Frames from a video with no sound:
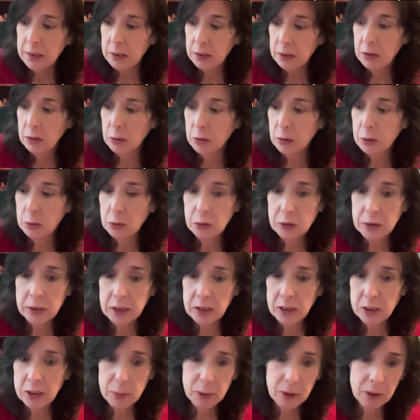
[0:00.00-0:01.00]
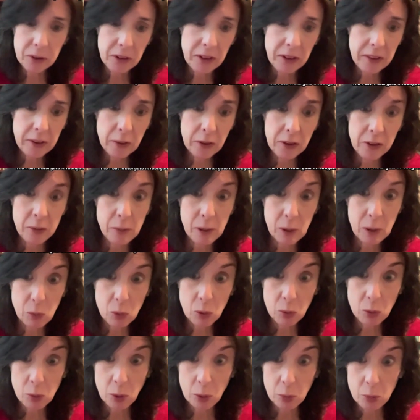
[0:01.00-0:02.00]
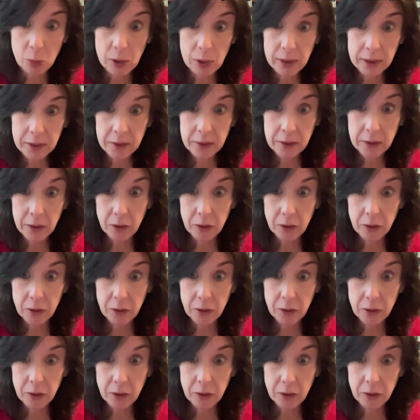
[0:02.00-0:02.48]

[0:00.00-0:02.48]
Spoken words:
so those are the conspiracy theories about World War One.